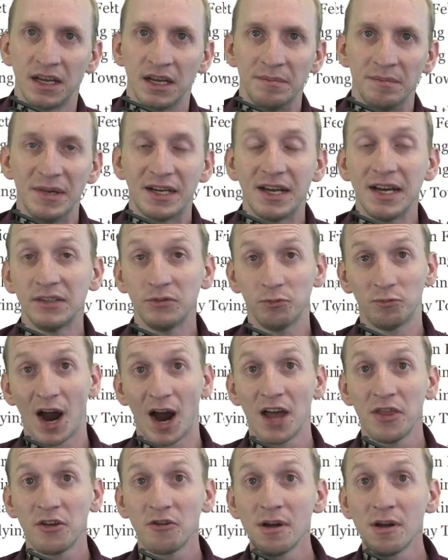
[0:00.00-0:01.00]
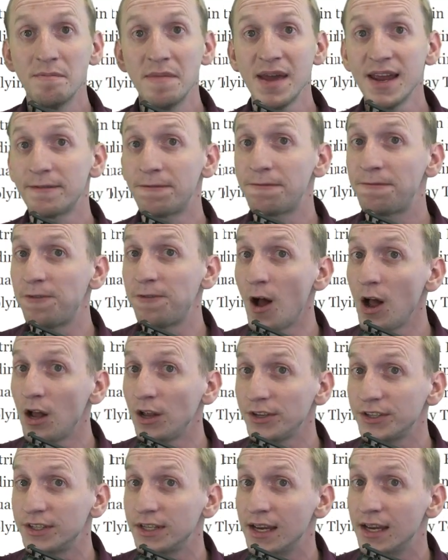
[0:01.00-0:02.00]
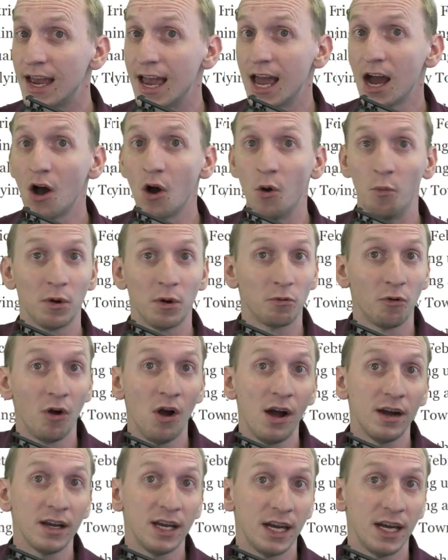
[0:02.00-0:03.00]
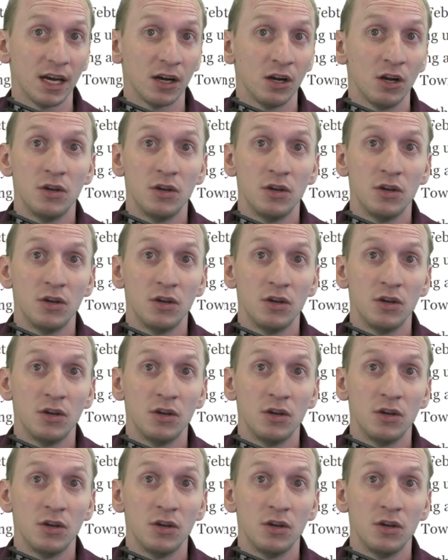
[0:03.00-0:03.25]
Because rather admit fault, oh, we're wrong here.